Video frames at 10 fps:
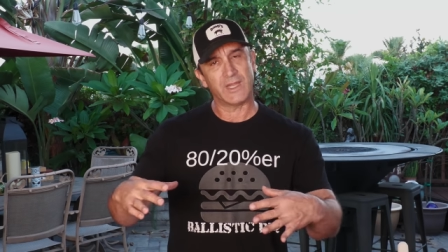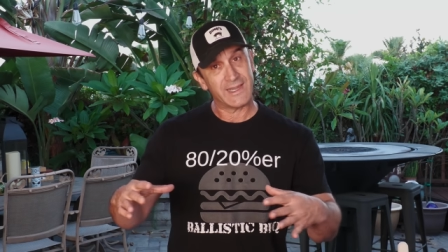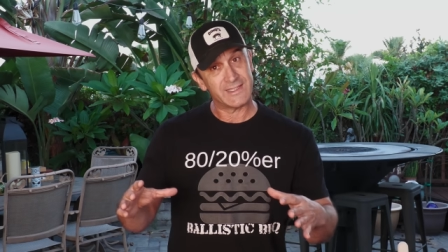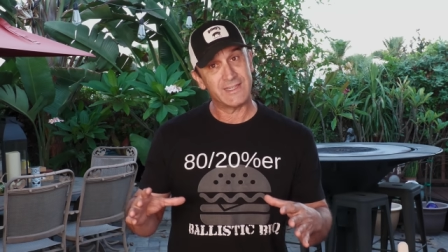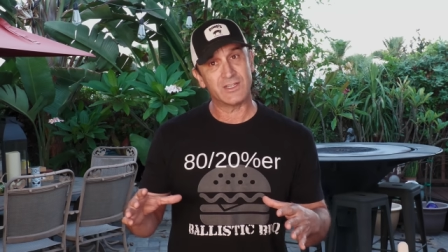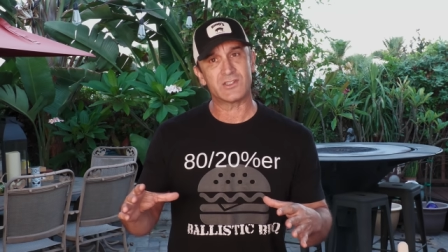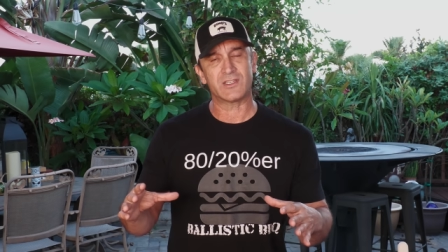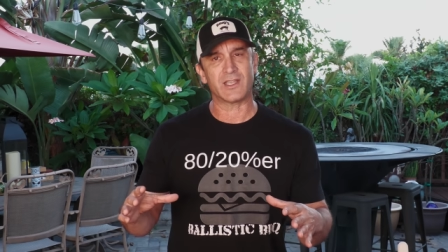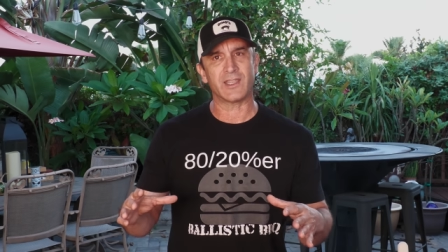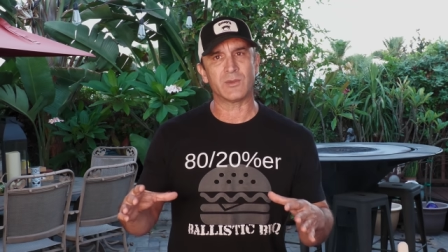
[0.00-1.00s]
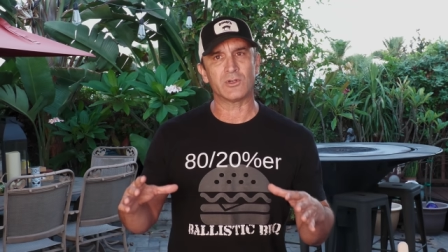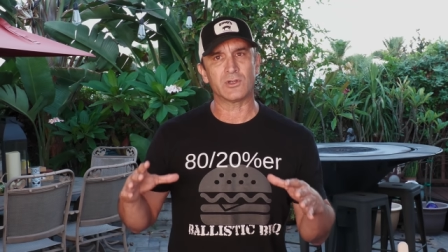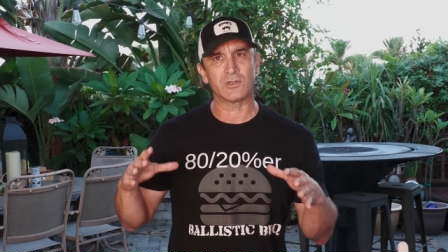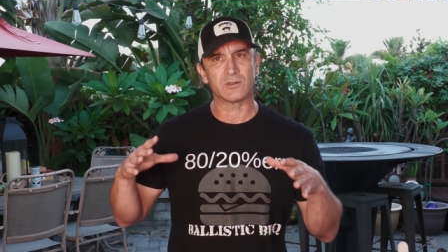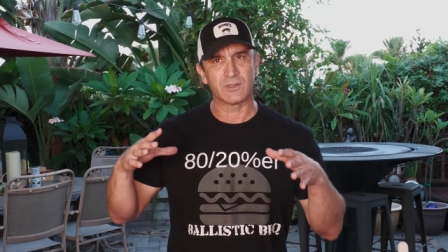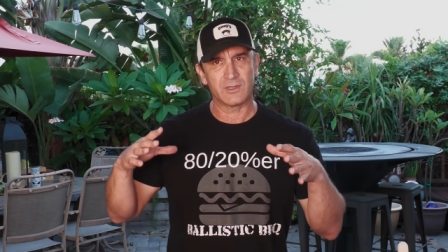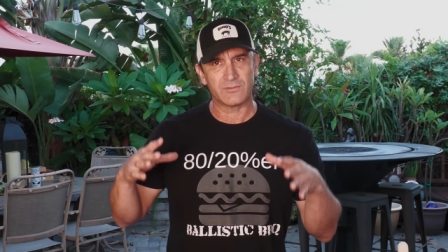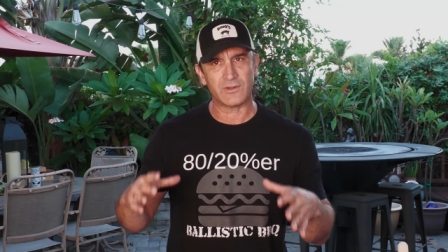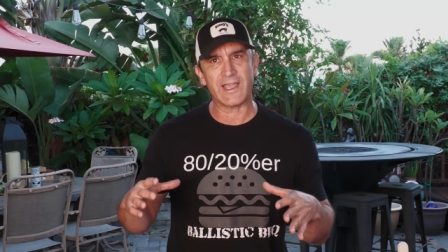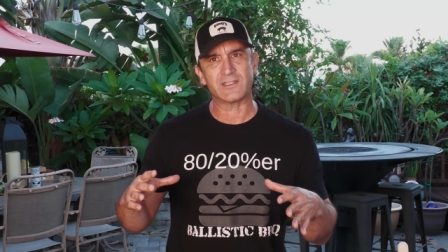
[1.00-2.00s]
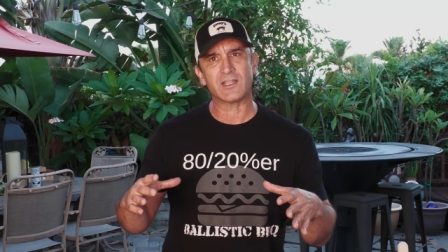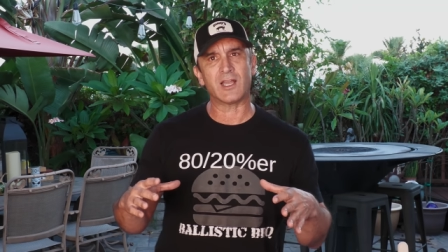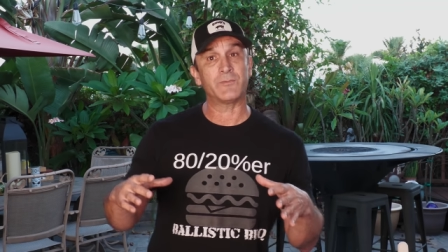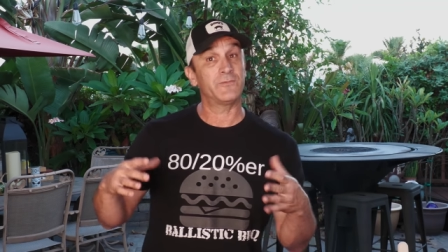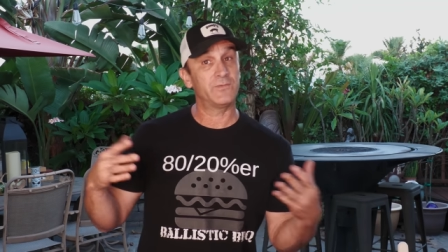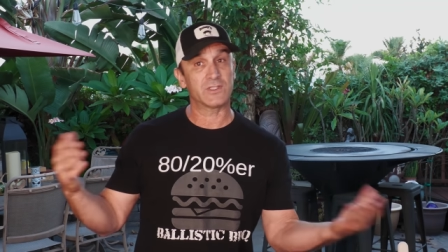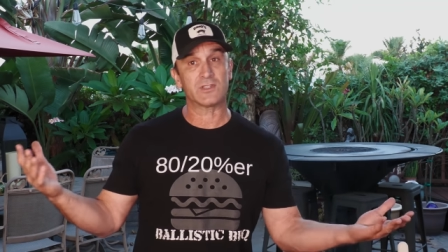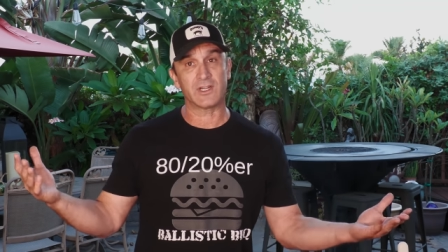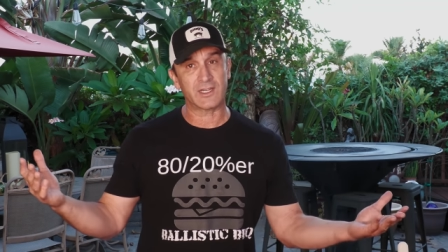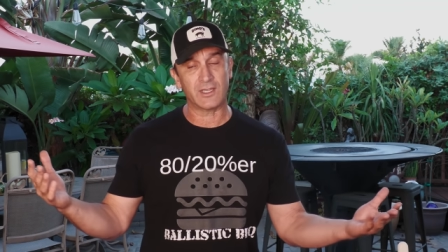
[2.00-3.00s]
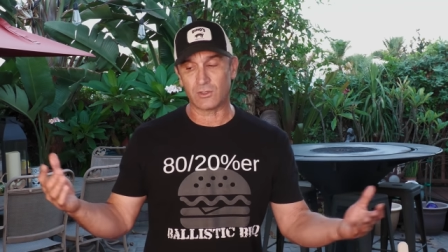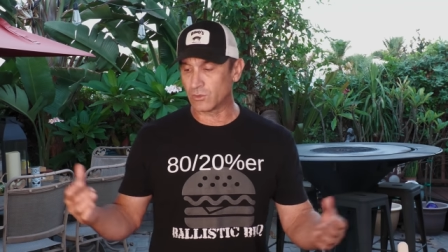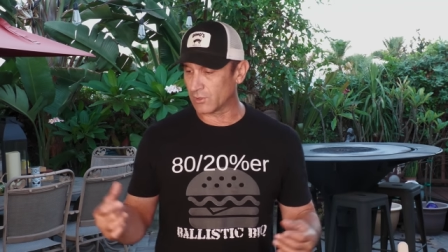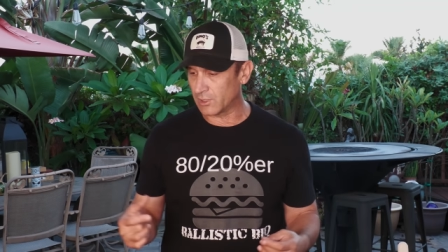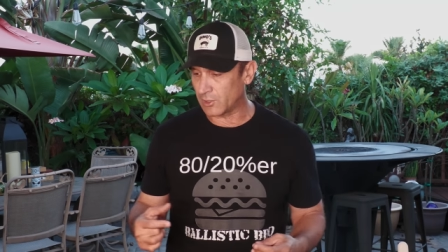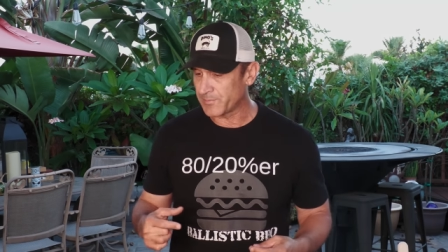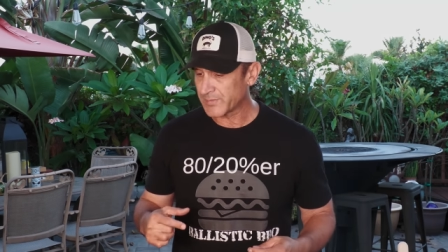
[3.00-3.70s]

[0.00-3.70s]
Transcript: 18 inch diameter flat top, fits on a kettle grill.